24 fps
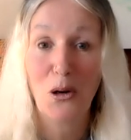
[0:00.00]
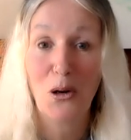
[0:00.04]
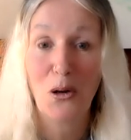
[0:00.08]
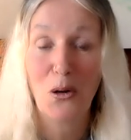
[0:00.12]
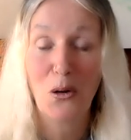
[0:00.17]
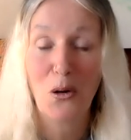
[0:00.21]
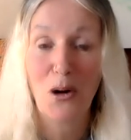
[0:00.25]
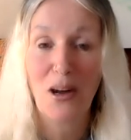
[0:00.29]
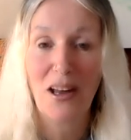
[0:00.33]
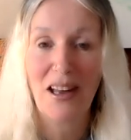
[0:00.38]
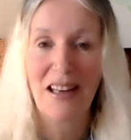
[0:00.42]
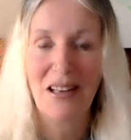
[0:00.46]

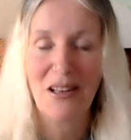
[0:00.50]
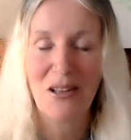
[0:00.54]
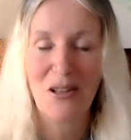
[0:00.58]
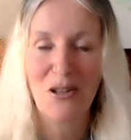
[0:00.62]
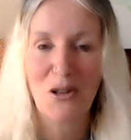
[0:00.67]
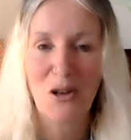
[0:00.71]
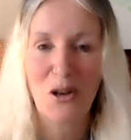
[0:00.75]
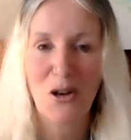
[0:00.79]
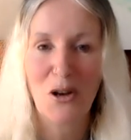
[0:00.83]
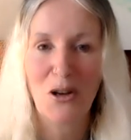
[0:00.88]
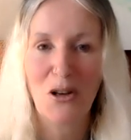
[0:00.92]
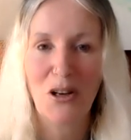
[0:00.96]
your inner
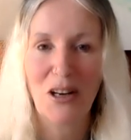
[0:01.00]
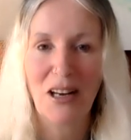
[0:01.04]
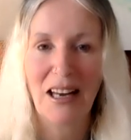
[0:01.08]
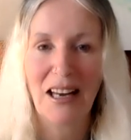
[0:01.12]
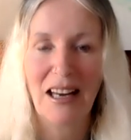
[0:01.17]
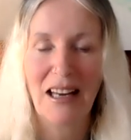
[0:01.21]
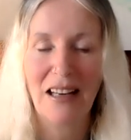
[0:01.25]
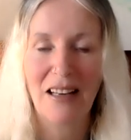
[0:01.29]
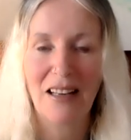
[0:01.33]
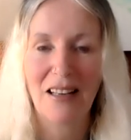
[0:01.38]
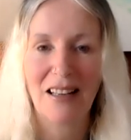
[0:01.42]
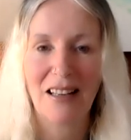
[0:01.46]

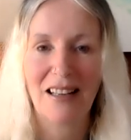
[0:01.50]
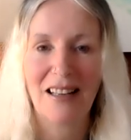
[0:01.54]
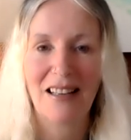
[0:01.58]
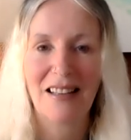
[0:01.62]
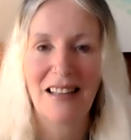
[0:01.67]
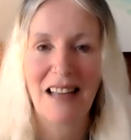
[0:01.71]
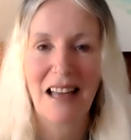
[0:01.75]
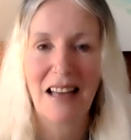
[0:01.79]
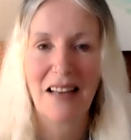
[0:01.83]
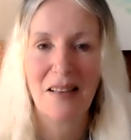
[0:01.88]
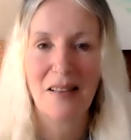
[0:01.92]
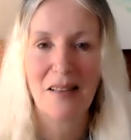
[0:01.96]
journey.
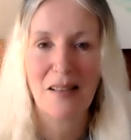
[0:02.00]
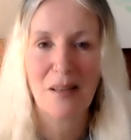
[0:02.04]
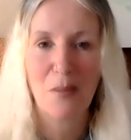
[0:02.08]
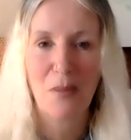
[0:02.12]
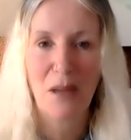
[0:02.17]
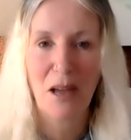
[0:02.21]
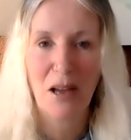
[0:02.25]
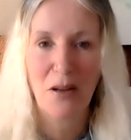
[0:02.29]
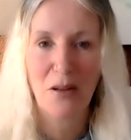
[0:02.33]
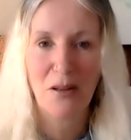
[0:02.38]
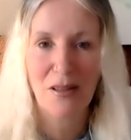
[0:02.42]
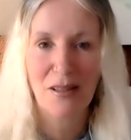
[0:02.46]
That's the
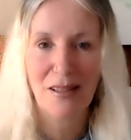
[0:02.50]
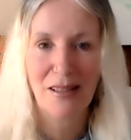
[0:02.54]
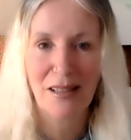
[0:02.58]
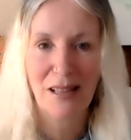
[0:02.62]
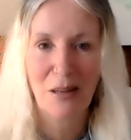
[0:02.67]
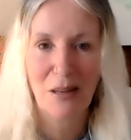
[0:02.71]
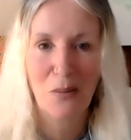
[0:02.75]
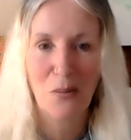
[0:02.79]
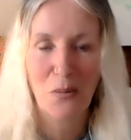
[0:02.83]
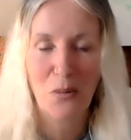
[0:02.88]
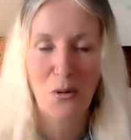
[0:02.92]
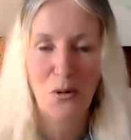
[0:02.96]
most
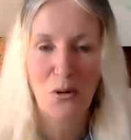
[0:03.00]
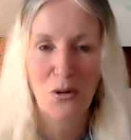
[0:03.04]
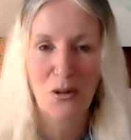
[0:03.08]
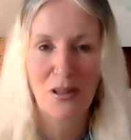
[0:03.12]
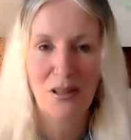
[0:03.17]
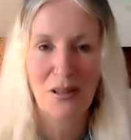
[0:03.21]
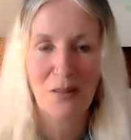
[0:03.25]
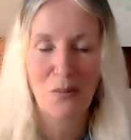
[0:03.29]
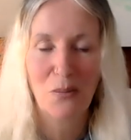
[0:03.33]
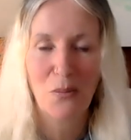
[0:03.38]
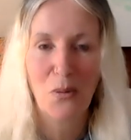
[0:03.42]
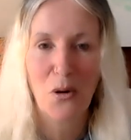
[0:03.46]

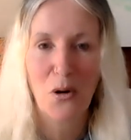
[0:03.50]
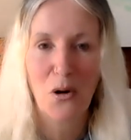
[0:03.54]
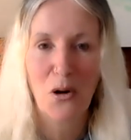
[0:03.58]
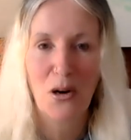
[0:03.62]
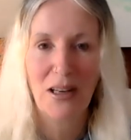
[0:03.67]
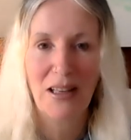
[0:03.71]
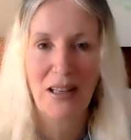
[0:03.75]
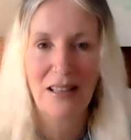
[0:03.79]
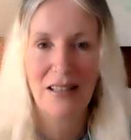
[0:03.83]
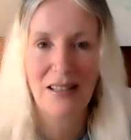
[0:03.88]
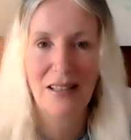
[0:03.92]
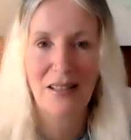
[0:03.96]
important
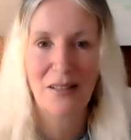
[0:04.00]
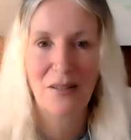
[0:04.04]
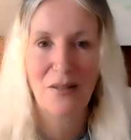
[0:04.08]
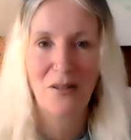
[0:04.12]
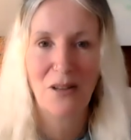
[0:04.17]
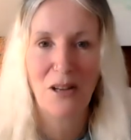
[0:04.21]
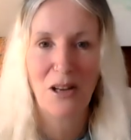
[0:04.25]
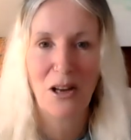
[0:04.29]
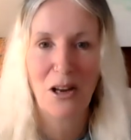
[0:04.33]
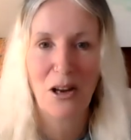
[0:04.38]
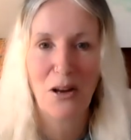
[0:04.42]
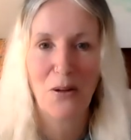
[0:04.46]
point
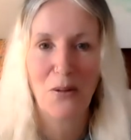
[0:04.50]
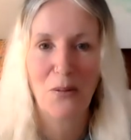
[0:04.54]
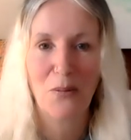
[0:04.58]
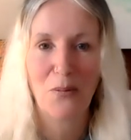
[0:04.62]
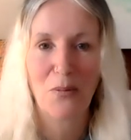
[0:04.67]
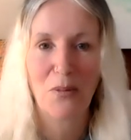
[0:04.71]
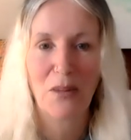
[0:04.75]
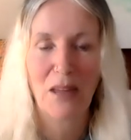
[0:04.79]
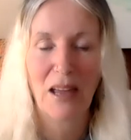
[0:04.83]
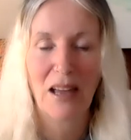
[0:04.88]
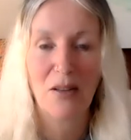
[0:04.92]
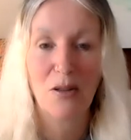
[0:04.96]
for you.
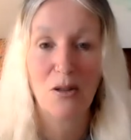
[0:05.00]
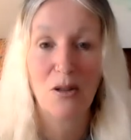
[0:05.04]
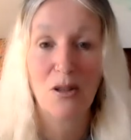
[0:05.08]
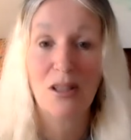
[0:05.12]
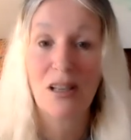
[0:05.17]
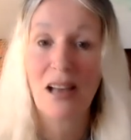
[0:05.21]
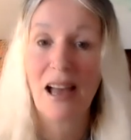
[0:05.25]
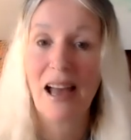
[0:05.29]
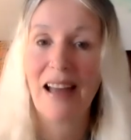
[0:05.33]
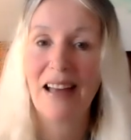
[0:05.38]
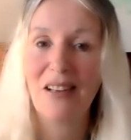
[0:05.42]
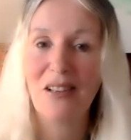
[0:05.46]
As you
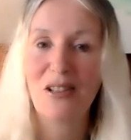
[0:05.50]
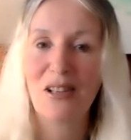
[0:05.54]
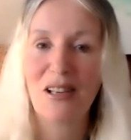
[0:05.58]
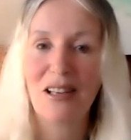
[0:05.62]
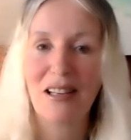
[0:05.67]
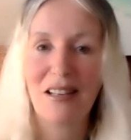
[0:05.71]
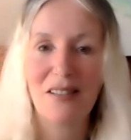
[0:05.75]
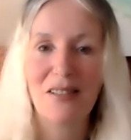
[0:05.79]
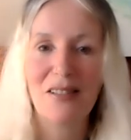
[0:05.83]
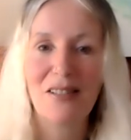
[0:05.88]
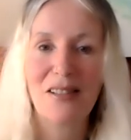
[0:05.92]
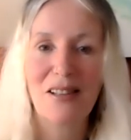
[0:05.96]
change the
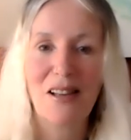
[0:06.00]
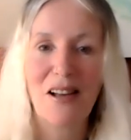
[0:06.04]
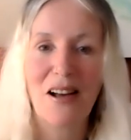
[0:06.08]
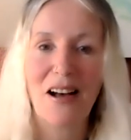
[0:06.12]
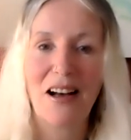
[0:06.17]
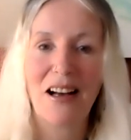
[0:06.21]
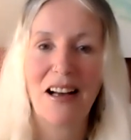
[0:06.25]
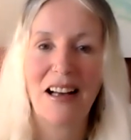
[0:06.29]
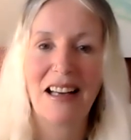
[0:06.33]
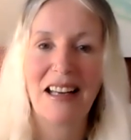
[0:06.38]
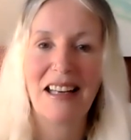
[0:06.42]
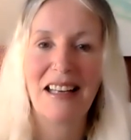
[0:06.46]

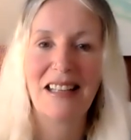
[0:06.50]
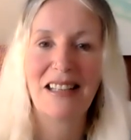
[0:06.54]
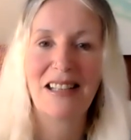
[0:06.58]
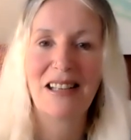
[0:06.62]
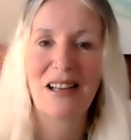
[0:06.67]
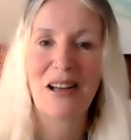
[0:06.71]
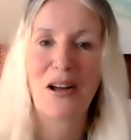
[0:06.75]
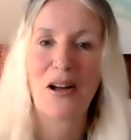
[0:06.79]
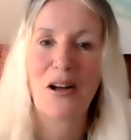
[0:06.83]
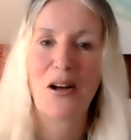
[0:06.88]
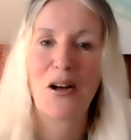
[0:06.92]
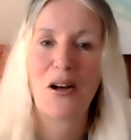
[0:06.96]
inside,
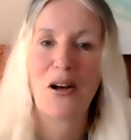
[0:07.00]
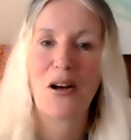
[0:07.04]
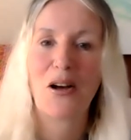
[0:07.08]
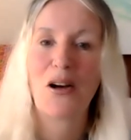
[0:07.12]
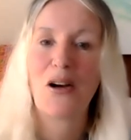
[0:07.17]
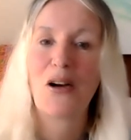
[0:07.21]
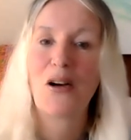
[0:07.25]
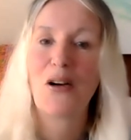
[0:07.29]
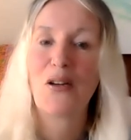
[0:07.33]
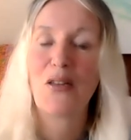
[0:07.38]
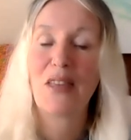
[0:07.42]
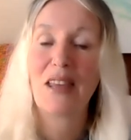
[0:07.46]

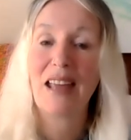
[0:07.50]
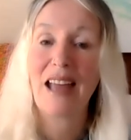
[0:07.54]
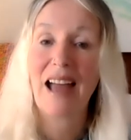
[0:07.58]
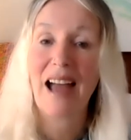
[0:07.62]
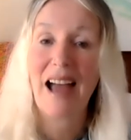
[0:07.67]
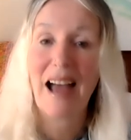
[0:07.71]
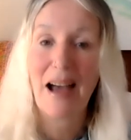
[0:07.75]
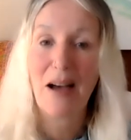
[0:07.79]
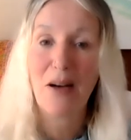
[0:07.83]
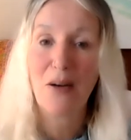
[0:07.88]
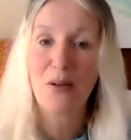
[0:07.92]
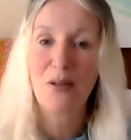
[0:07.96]
the
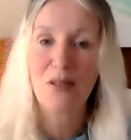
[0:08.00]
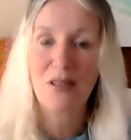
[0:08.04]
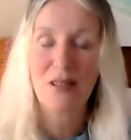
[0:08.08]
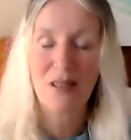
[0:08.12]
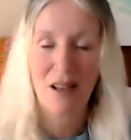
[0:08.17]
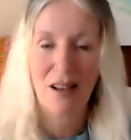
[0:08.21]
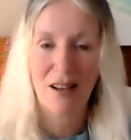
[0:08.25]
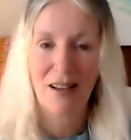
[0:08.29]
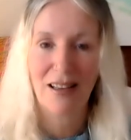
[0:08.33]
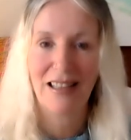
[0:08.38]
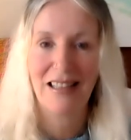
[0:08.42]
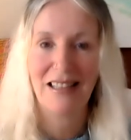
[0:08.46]

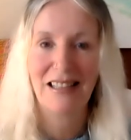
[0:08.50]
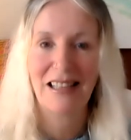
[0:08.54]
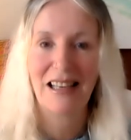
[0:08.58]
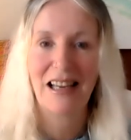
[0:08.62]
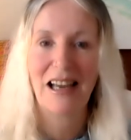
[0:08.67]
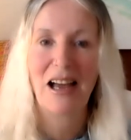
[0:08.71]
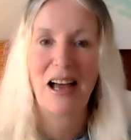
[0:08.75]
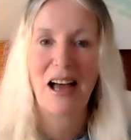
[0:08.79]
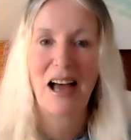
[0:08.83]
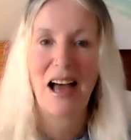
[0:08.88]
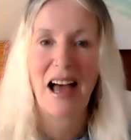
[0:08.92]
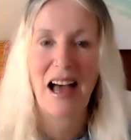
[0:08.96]
outside
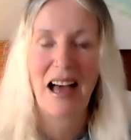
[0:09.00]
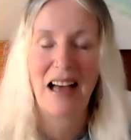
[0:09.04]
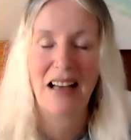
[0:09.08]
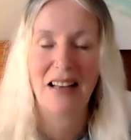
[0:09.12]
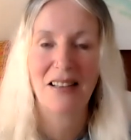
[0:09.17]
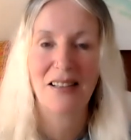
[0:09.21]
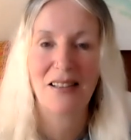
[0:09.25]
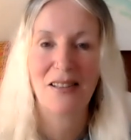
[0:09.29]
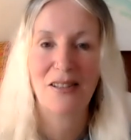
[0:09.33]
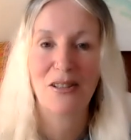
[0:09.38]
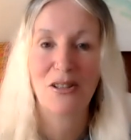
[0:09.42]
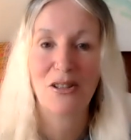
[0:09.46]

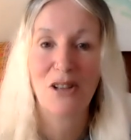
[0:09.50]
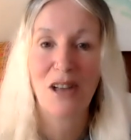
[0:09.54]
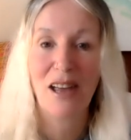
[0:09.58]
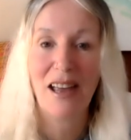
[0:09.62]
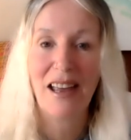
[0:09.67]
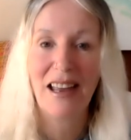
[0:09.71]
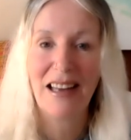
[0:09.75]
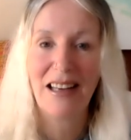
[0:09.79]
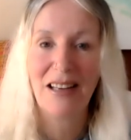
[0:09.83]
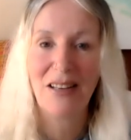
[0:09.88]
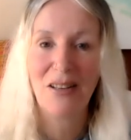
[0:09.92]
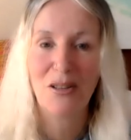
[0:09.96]
has to
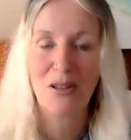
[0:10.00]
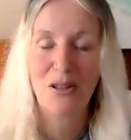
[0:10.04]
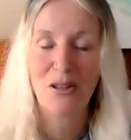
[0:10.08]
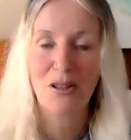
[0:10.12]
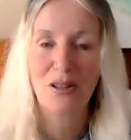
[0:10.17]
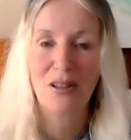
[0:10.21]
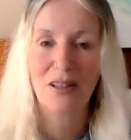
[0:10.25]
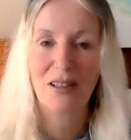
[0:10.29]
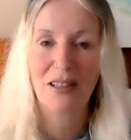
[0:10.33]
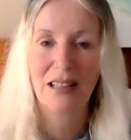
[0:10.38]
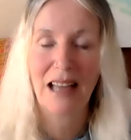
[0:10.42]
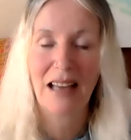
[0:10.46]
change,
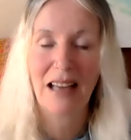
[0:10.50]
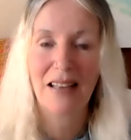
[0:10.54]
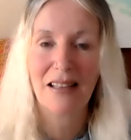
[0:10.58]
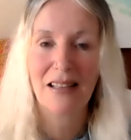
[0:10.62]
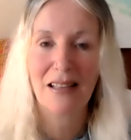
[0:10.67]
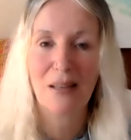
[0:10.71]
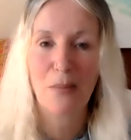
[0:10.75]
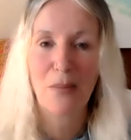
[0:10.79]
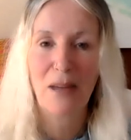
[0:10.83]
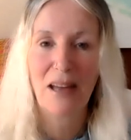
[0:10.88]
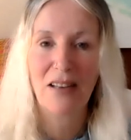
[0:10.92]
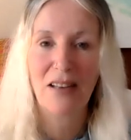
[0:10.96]
and that's
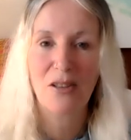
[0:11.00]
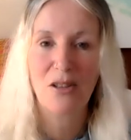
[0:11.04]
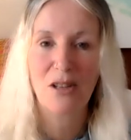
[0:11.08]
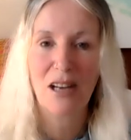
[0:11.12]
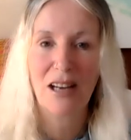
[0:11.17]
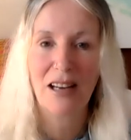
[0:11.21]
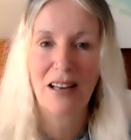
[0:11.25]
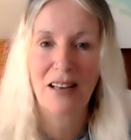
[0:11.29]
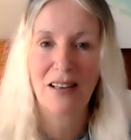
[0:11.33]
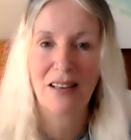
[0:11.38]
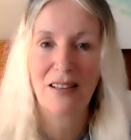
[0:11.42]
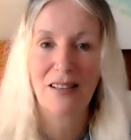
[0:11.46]
the
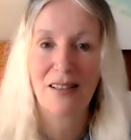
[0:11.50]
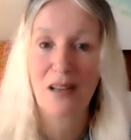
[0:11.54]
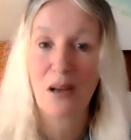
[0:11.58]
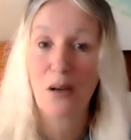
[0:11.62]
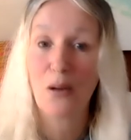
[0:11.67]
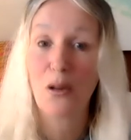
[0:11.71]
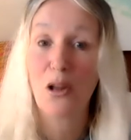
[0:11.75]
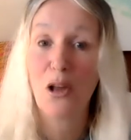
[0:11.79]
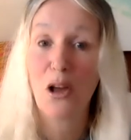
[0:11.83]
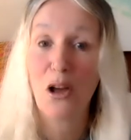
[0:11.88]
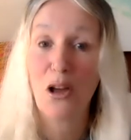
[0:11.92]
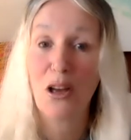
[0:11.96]
magic. So
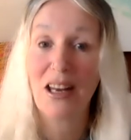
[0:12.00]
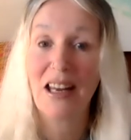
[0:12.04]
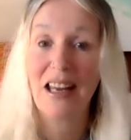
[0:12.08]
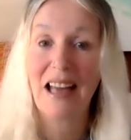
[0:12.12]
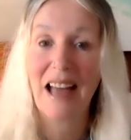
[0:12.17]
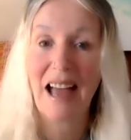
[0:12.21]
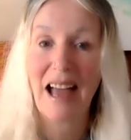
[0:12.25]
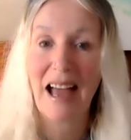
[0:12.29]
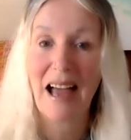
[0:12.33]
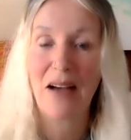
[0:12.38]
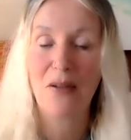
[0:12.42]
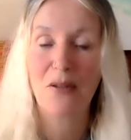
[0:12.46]
learning
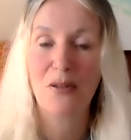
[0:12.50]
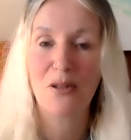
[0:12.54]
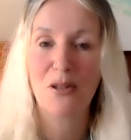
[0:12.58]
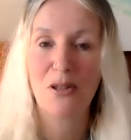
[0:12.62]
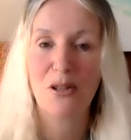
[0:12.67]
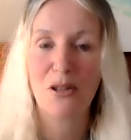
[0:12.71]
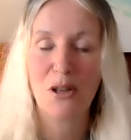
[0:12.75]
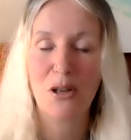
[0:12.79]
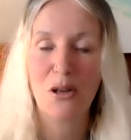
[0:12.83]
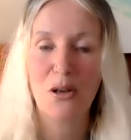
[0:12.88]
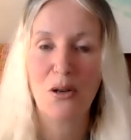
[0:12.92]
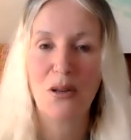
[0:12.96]
how to
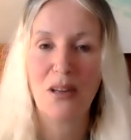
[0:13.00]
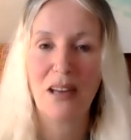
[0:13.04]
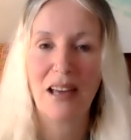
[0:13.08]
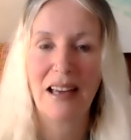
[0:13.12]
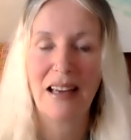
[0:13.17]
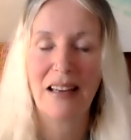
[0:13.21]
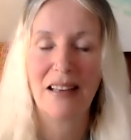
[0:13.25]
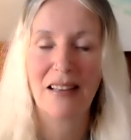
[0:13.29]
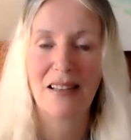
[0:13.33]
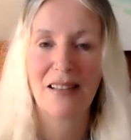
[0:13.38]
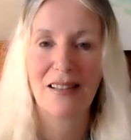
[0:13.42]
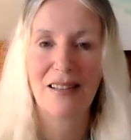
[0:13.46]
do
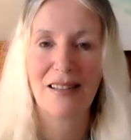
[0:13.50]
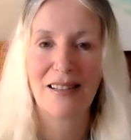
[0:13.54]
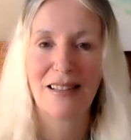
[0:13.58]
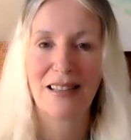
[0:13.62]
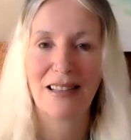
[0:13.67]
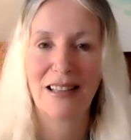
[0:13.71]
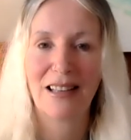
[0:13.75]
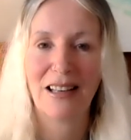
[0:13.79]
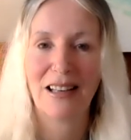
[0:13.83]
this